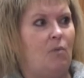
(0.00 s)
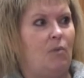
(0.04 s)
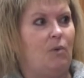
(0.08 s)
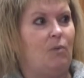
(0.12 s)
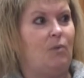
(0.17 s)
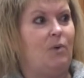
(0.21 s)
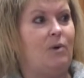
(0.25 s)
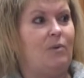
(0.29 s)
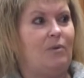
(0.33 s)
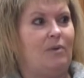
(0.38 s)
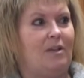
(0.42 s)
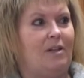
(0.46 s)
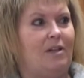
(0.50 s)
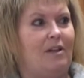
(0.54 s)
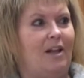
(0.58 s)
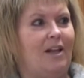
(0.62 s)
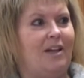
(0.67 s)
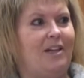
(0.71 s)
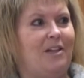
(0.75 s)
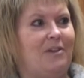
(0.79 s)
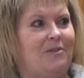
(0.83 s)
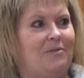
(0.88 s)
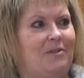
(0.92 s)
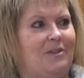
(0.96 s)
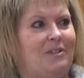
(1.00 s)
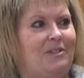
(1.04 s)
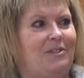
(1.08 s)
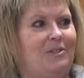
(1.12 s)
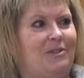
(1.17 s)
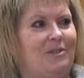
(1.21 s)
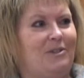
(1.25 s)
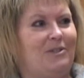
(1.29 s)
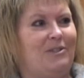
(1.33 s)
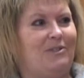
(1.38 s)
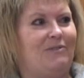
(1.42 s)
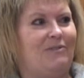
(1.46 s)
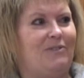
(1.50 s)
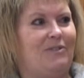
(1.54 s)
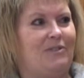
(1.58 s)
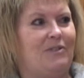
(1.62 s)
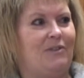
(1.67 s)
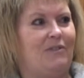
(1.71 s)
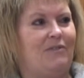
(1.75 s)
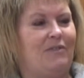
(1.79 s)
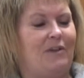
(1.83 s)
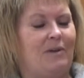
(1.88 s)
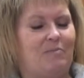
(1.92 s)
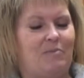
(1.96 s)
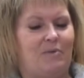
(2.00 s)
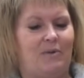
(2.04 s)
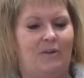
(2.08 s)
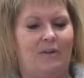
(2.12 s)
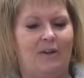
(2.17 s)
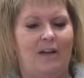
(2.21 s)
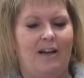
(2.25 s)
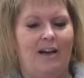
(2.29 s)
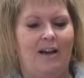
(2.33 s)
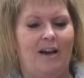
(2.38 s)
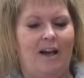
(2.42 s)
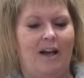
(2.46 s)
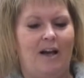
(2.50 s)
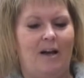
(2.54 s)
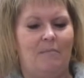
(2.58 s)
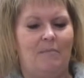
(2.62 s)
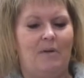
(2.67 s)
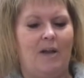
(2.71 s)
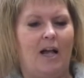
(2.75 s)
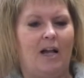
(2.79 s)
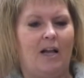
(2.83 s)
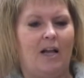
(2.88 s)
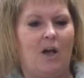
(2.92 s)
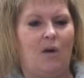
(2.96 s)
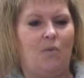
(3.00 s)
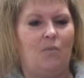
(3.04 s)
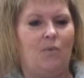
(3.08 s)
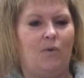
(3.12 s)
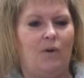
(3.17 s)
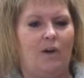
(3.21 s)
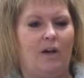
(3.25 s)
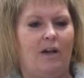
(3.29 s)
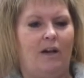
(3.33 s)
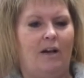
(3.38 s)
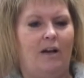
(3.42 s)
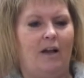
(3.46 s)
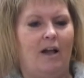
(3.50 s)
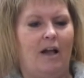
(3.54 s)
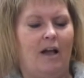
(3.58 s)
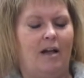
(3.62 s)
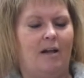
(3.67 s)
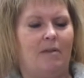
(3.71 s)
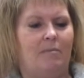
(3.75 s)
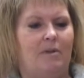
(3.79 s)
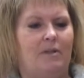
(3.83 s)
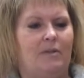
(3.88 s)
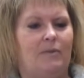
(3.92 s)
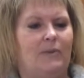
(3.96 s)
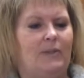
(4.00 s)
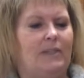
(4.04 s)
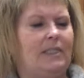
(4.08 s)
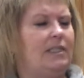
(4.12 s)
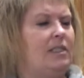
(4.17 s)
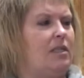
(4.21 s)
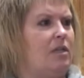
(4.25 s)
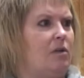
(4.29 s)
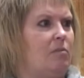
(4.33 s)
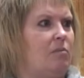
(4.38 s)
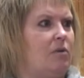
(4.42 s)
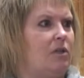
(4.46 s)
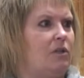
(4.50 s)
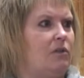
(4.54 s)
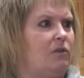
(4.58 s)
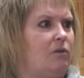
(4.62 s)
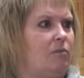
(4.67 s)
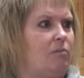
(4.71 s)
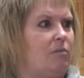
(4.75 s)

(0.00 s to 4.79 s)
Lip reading: Well, we were the lucky ones chosen for November. Knock on wood, it was the city of Marshfield,